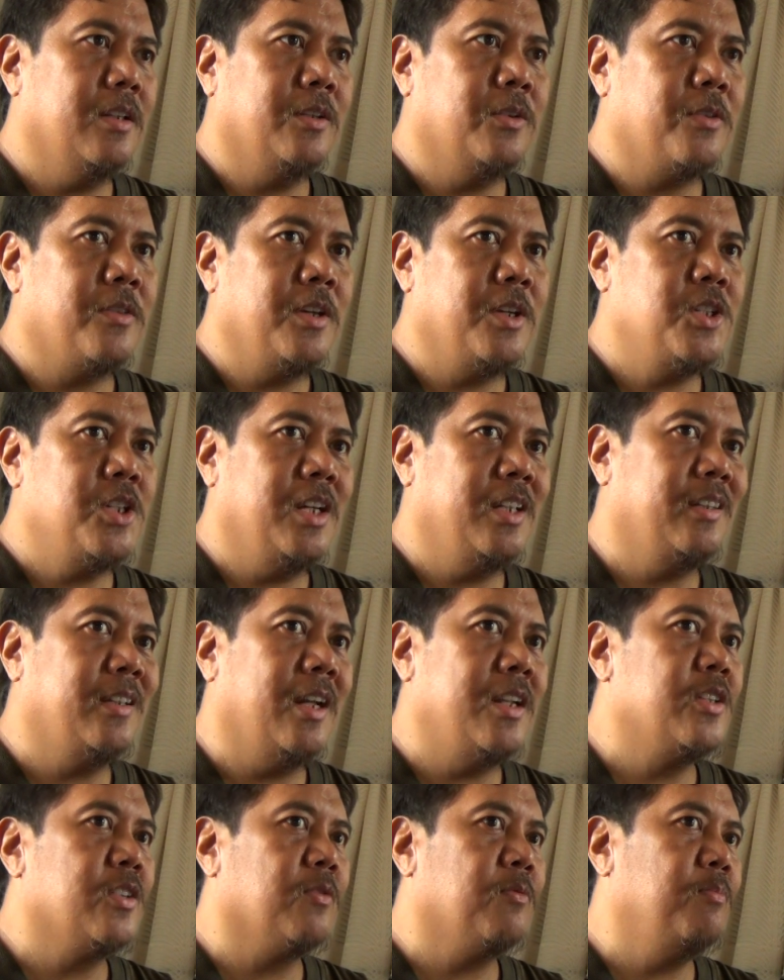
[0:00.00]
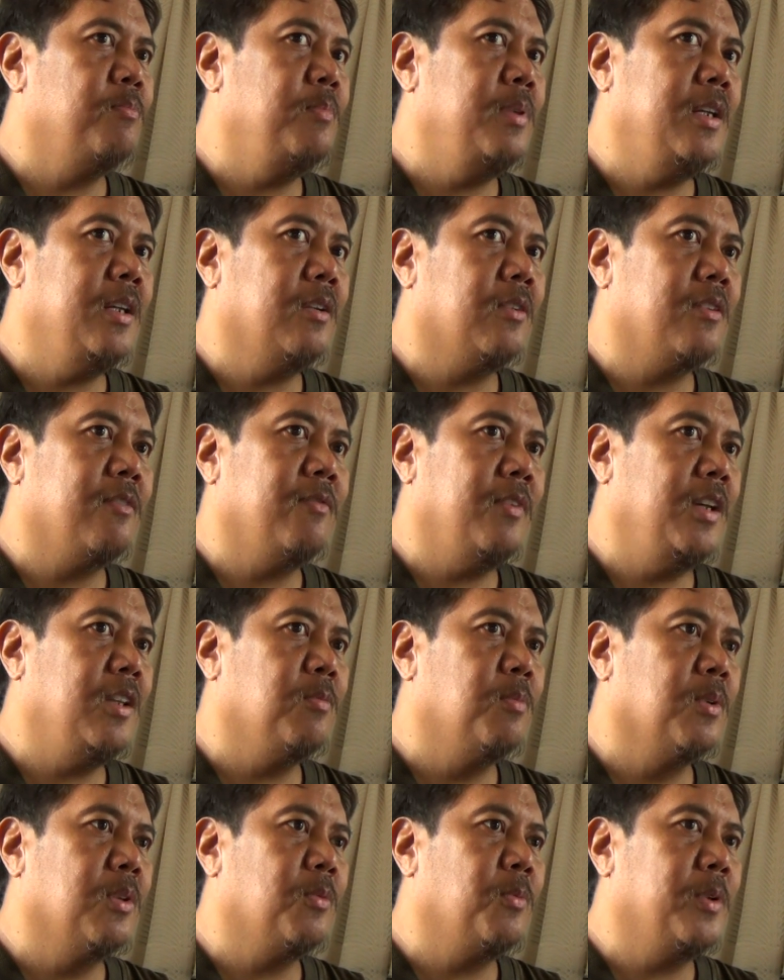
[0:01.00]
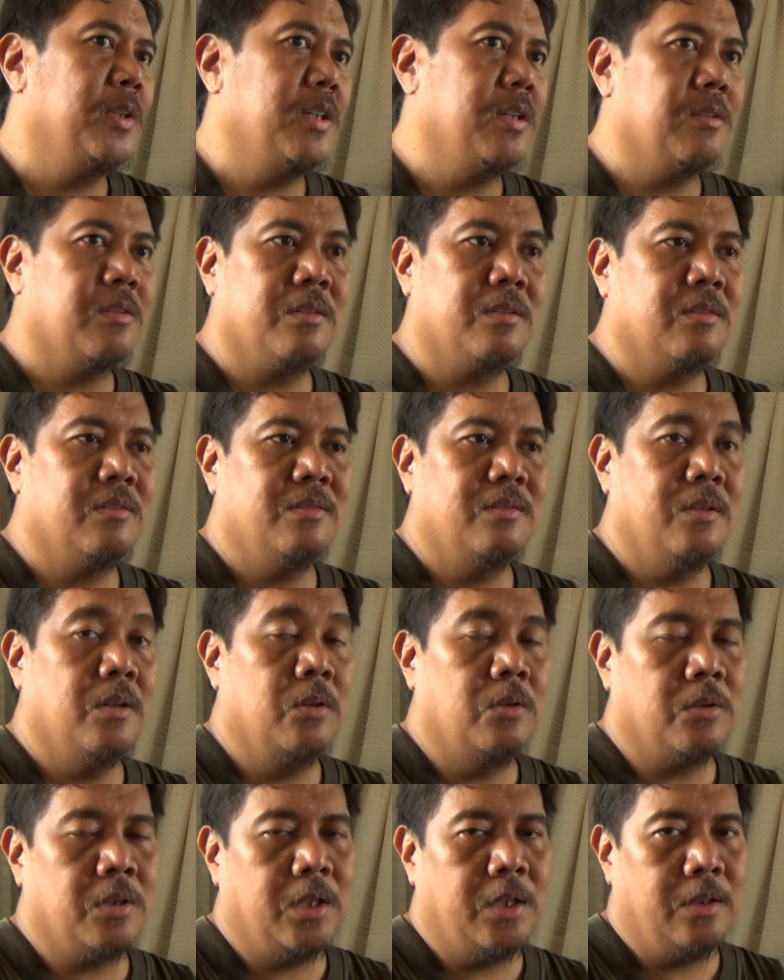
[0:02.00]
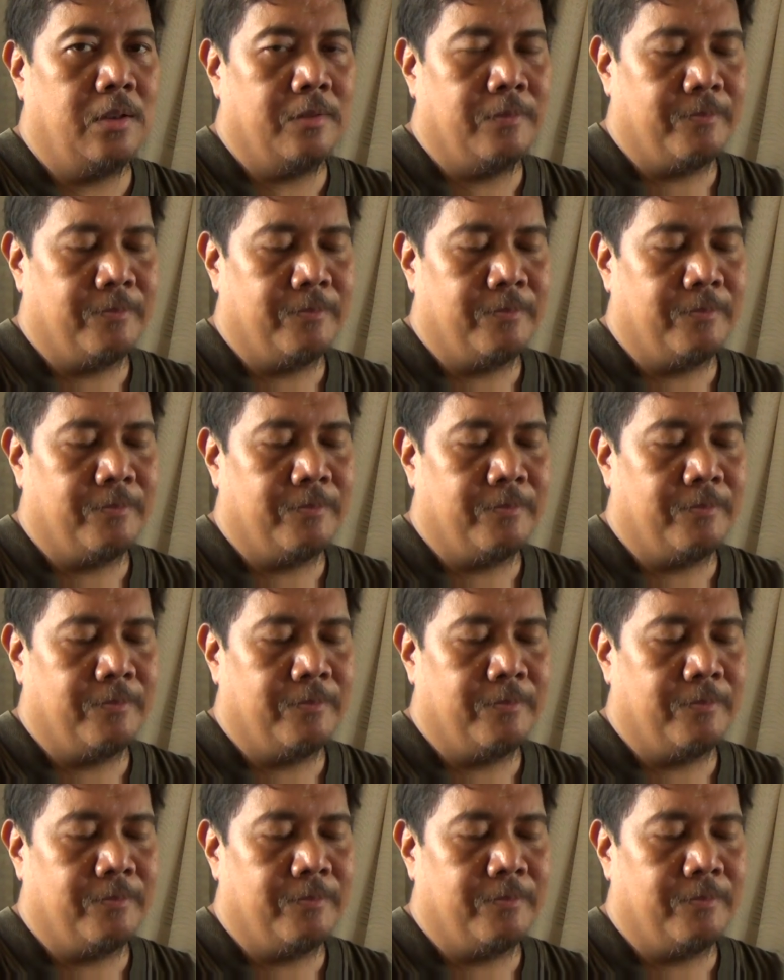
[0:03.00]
I don't think she intends of being on Facebook, which is okay.